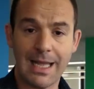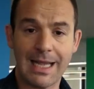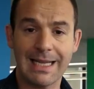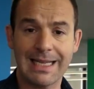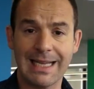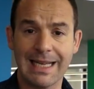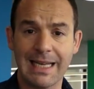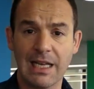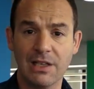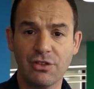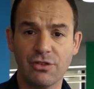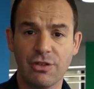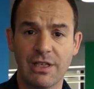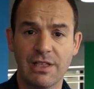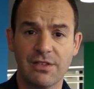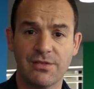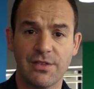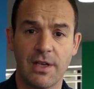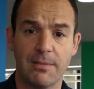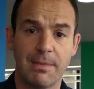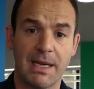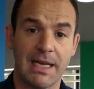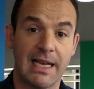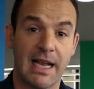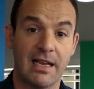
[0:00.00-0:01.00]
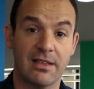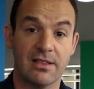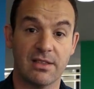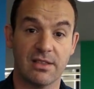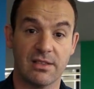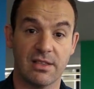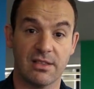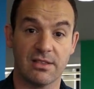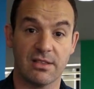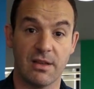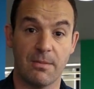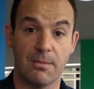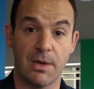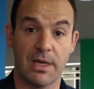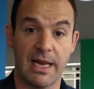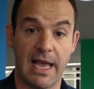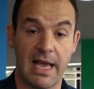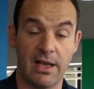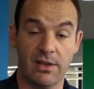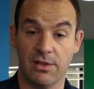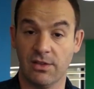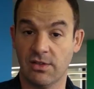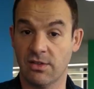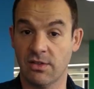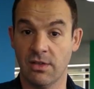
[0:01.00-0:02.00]
Can I transfer my ISA to someone
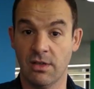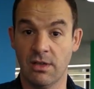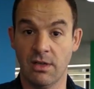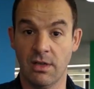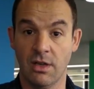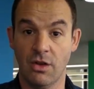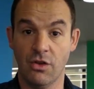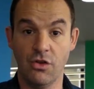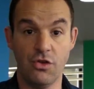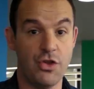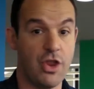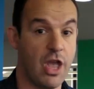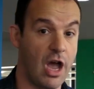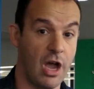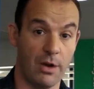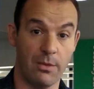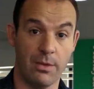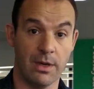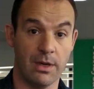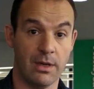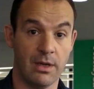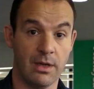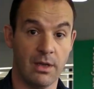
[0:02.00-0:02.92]
else? No.